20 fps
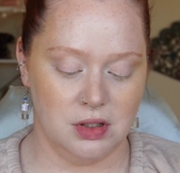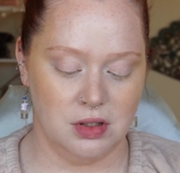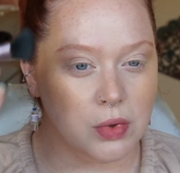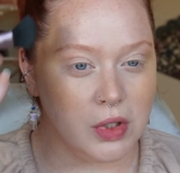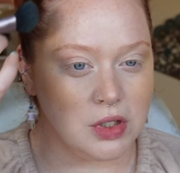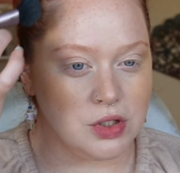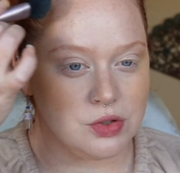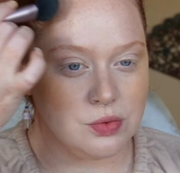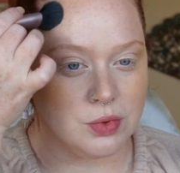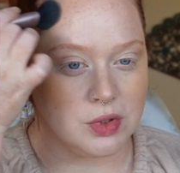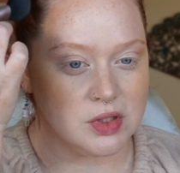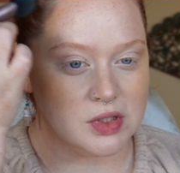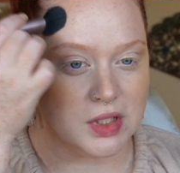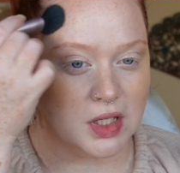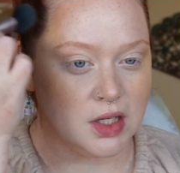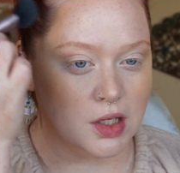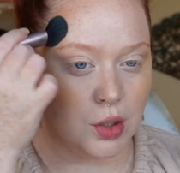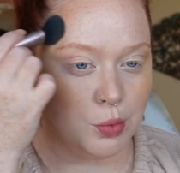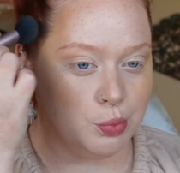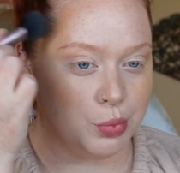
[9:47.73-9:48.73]
which was
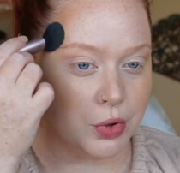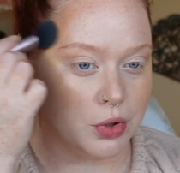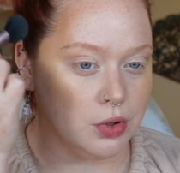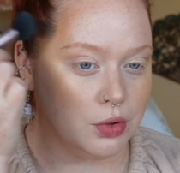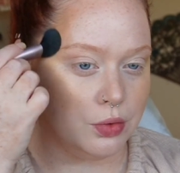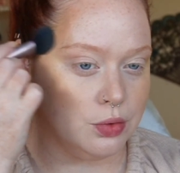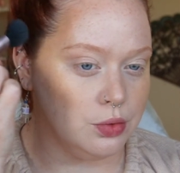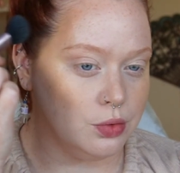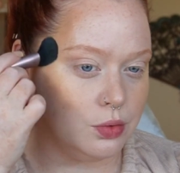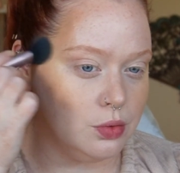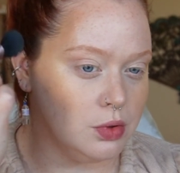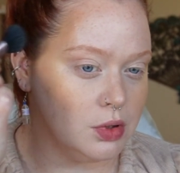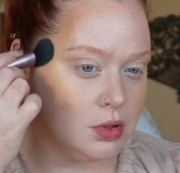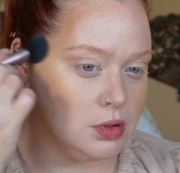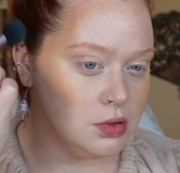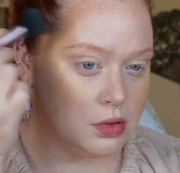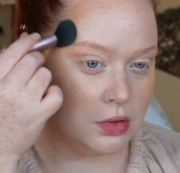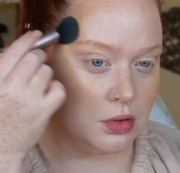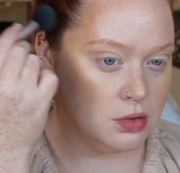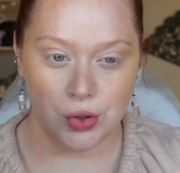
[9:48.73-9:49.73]
like a blue
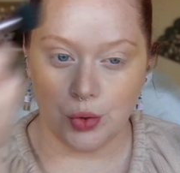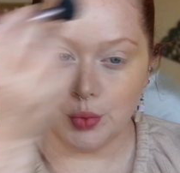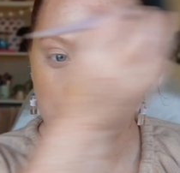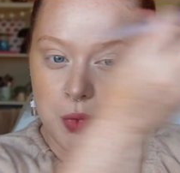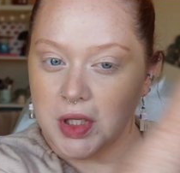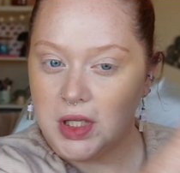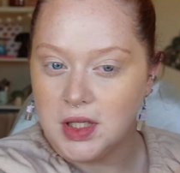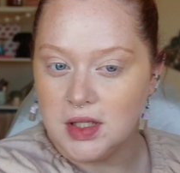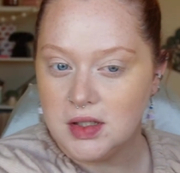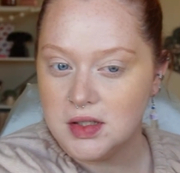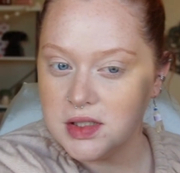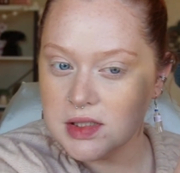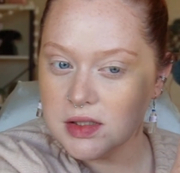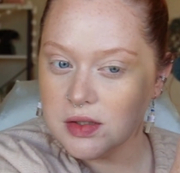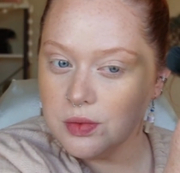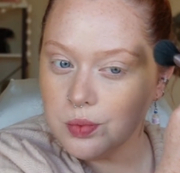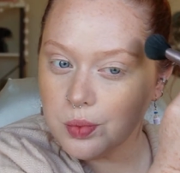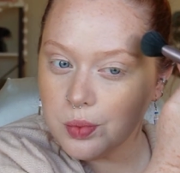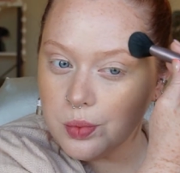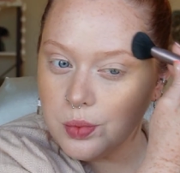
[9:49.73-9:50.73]
two-piece
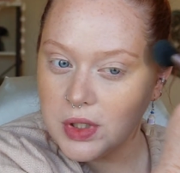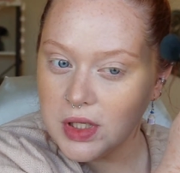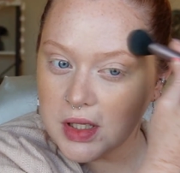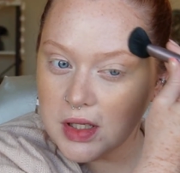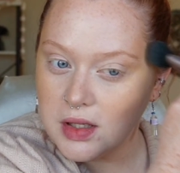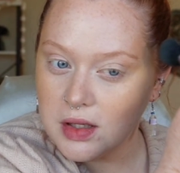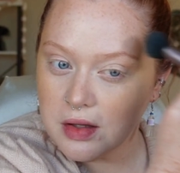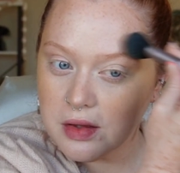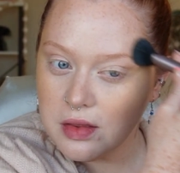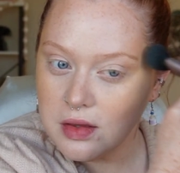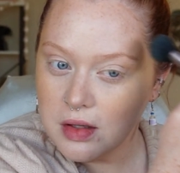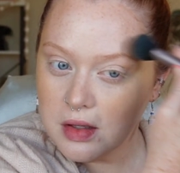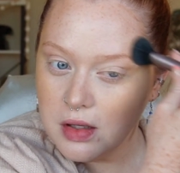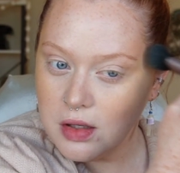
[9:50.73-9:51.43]
with